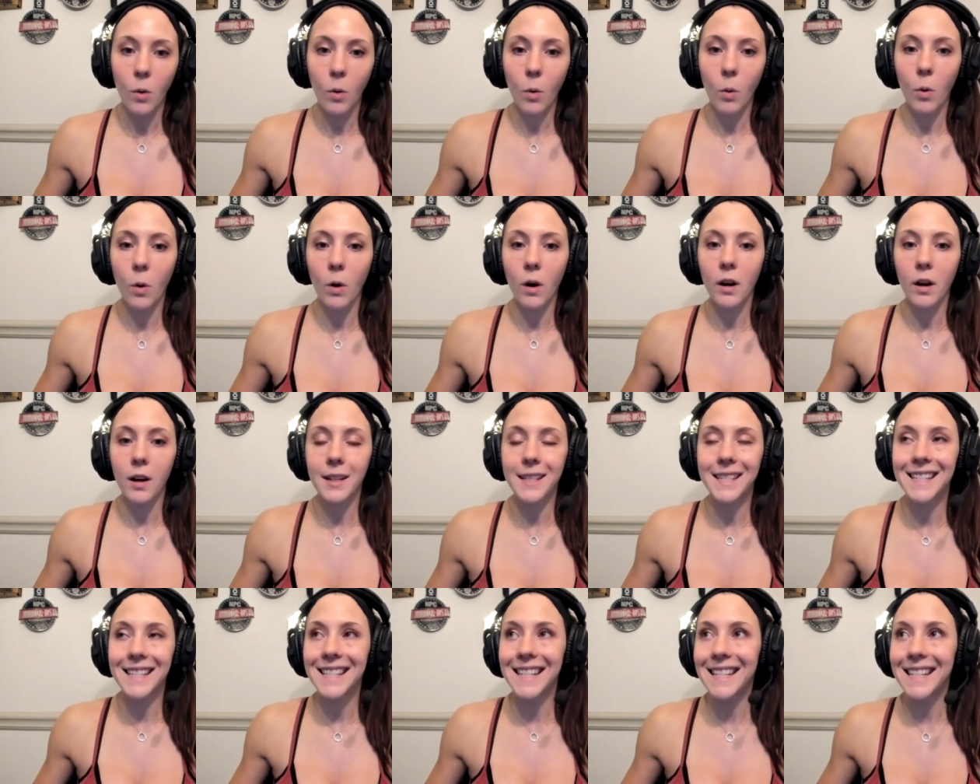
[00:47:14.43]
or
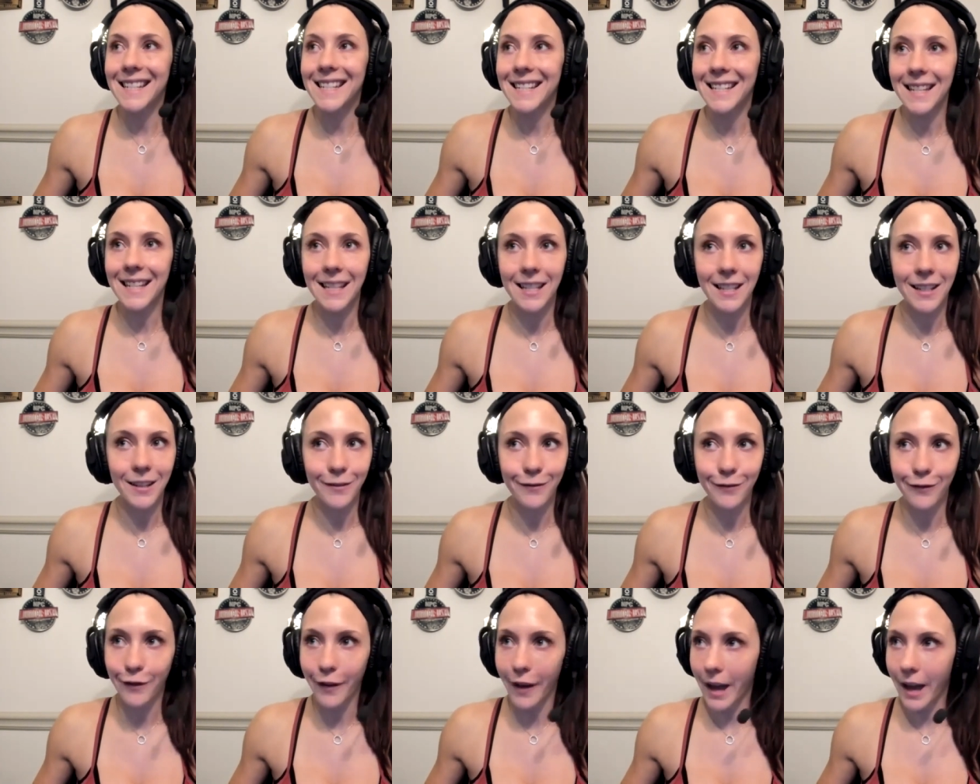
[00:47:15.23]
a
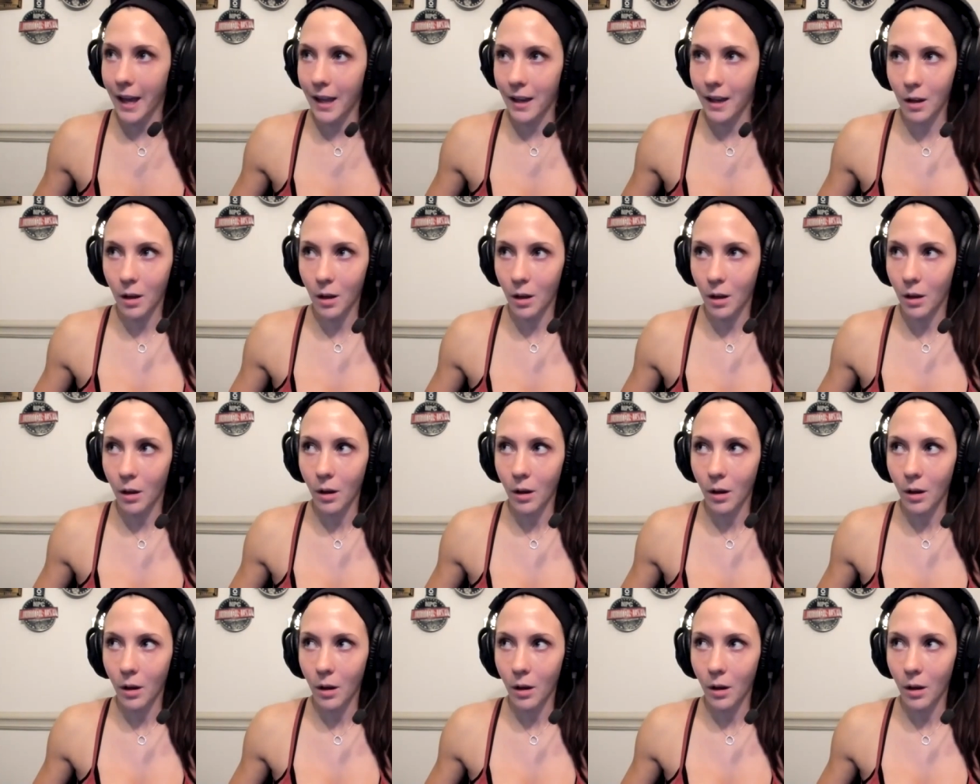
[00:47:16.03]
seasoned vet,